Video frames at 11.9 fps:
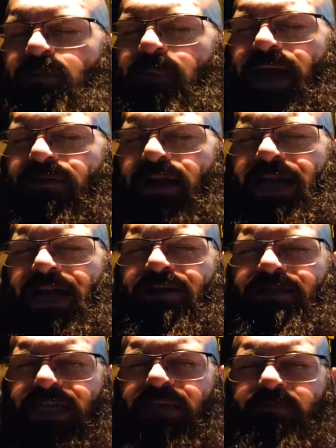bad right now.
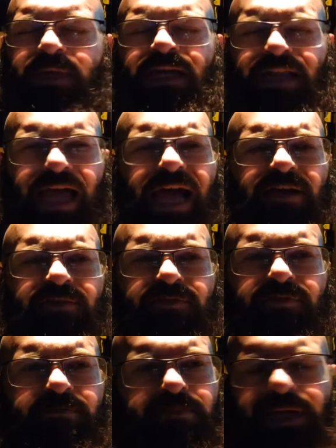It's eating me
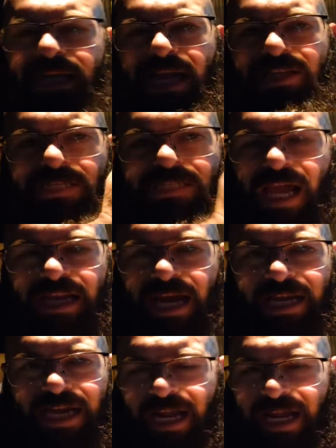alive, but I
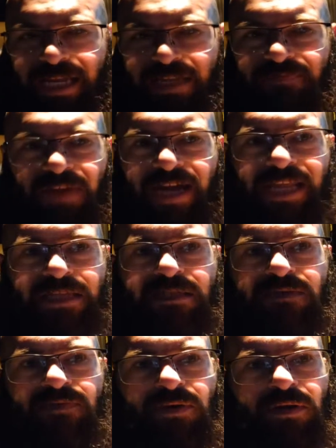ain't get the
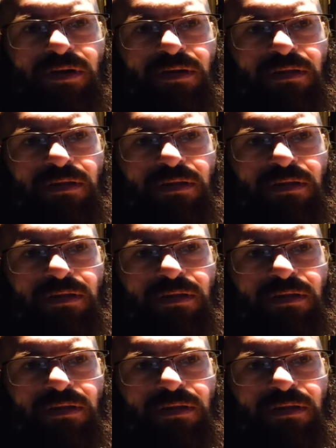finances for it.